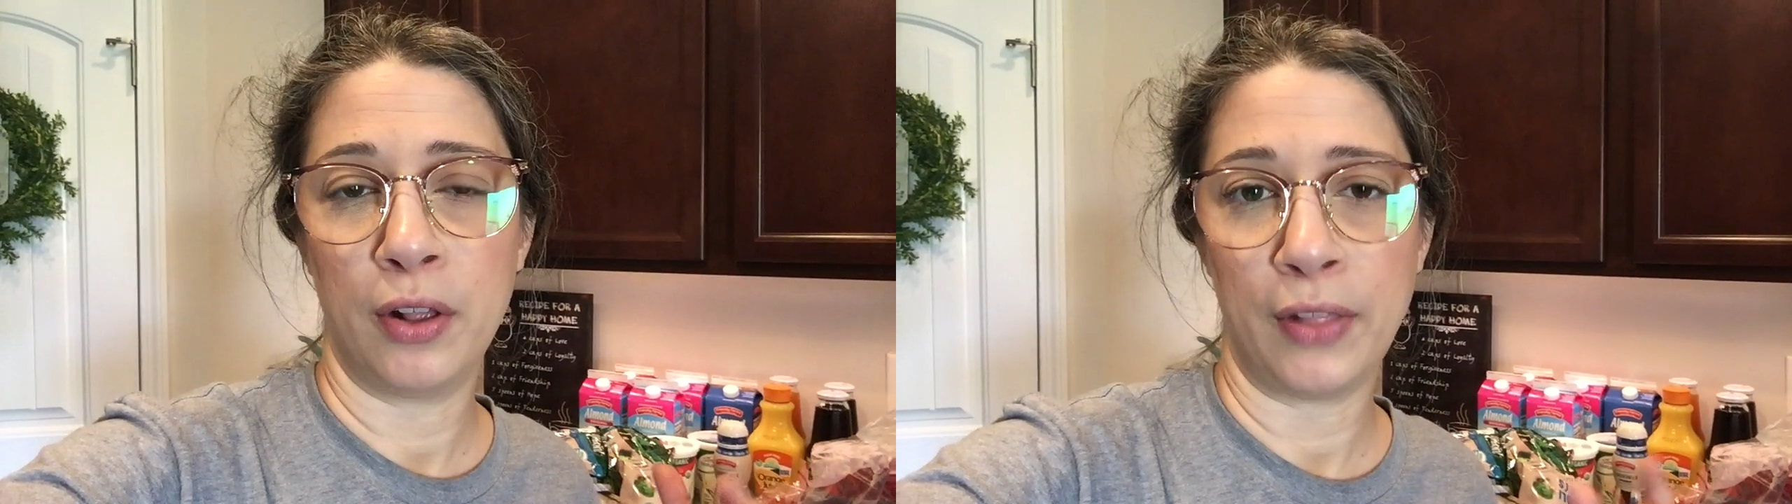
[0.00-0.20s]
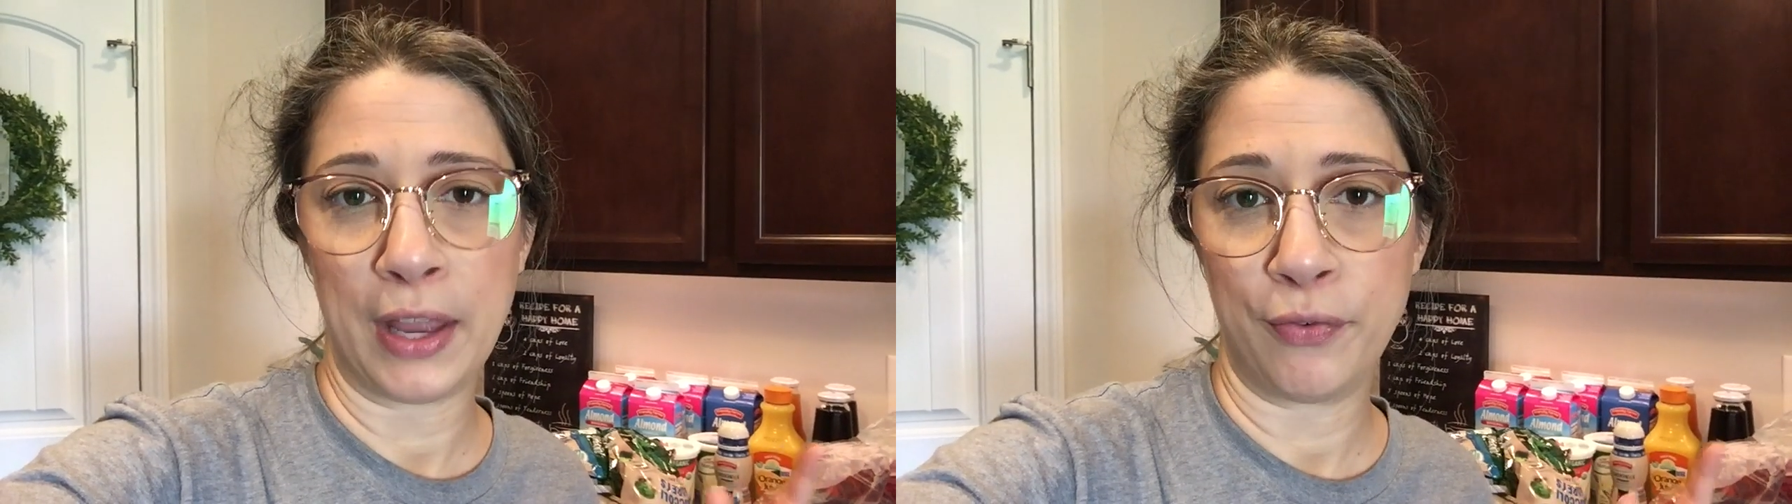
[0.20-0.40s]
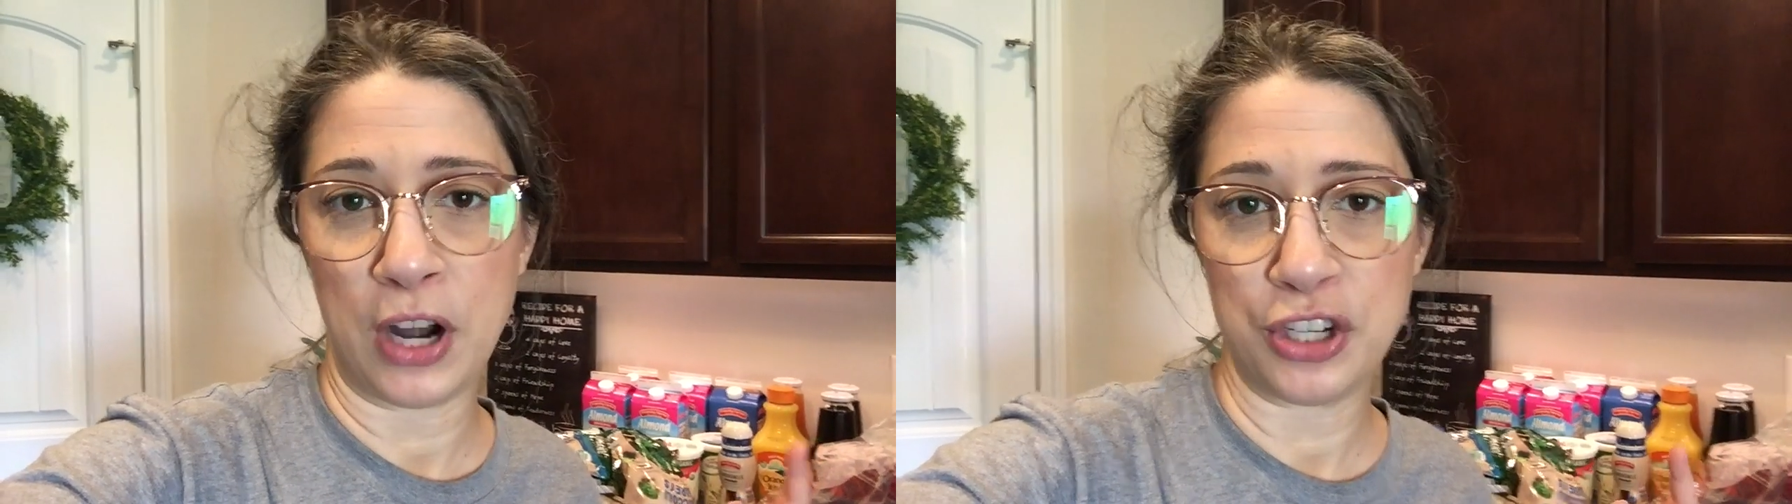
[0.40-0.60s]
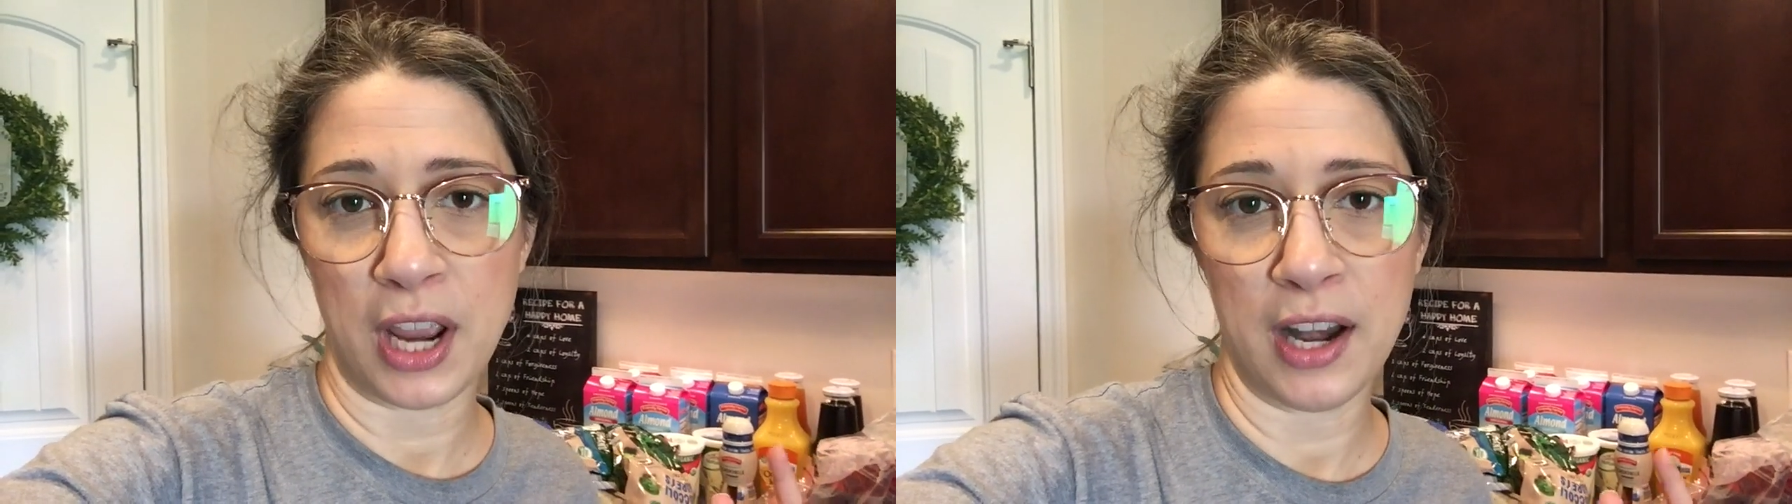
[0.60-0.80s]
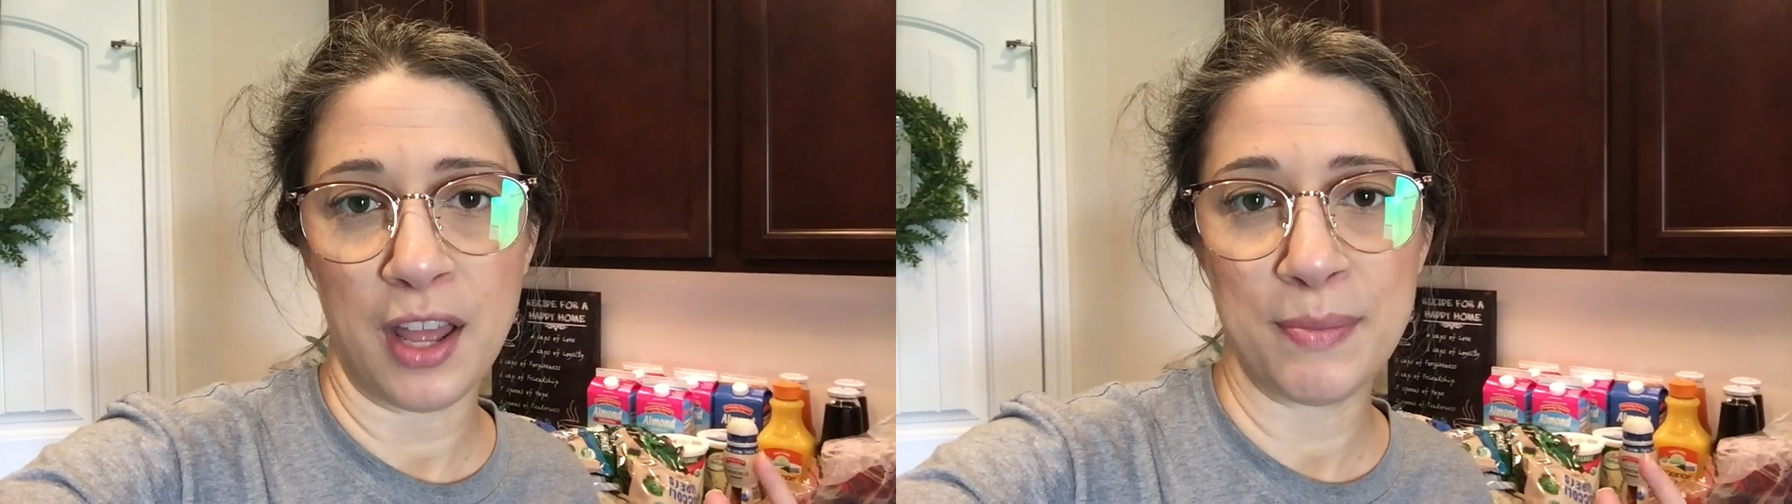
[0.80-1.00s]
like fresh
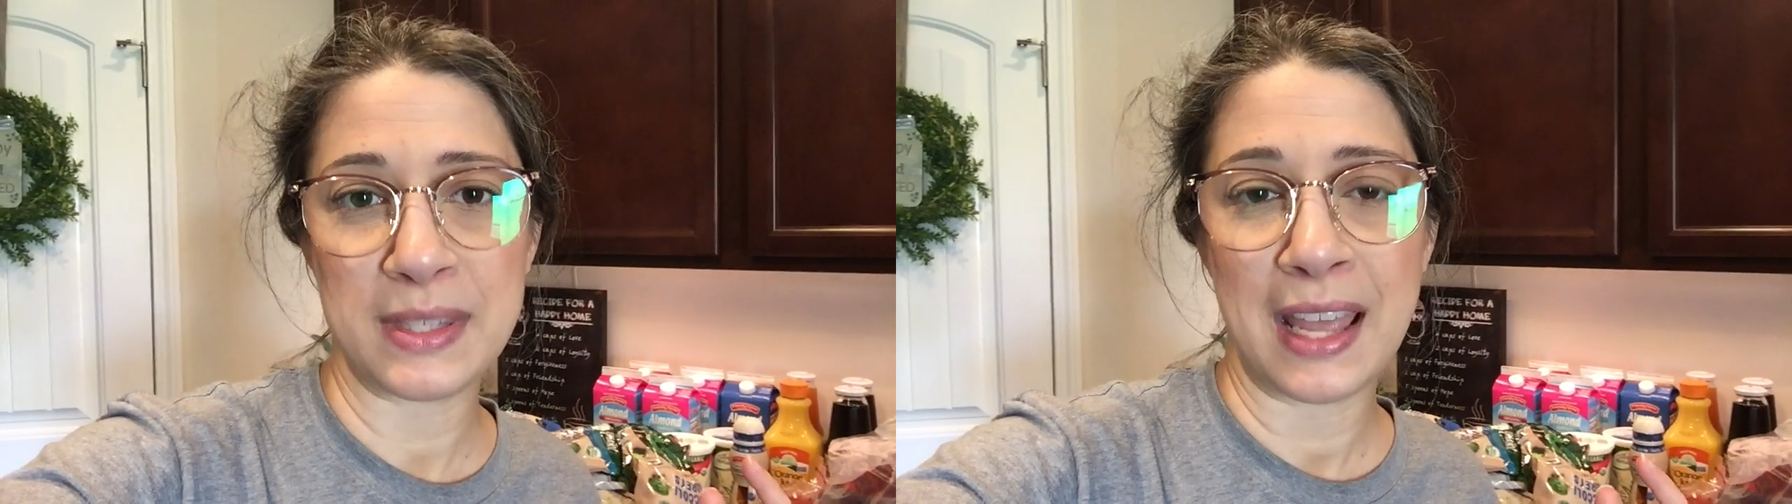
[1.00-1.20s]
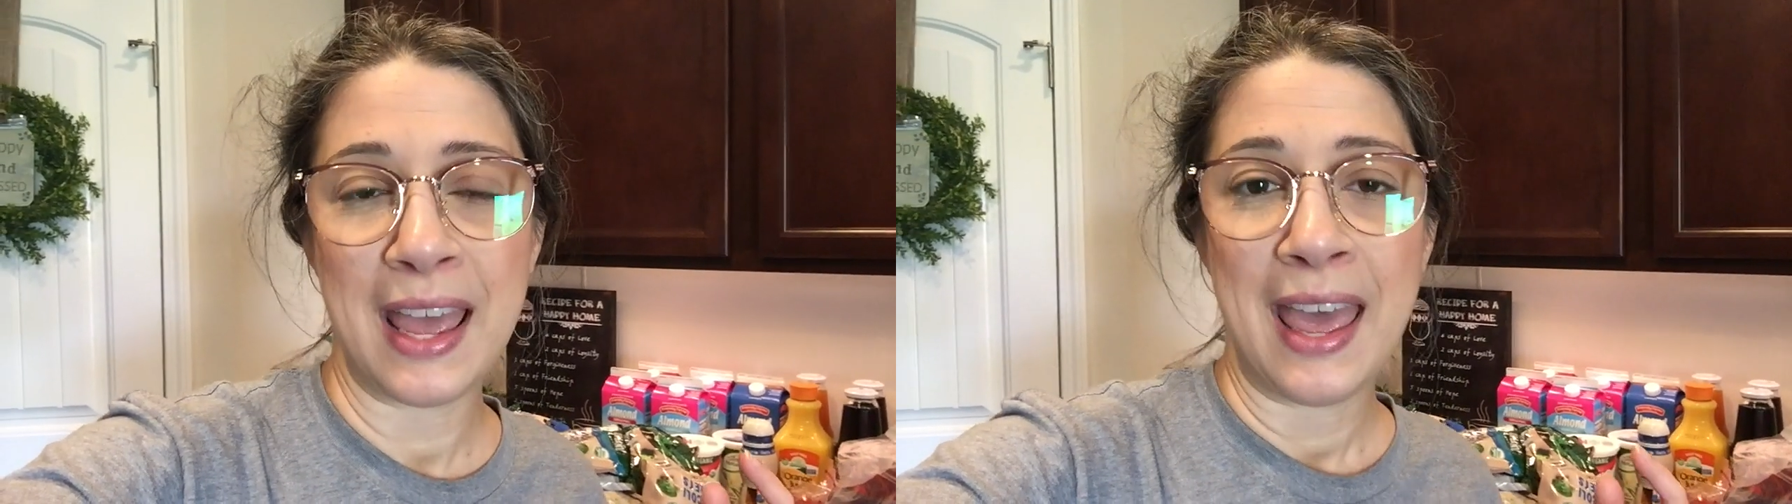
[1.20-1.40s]
items.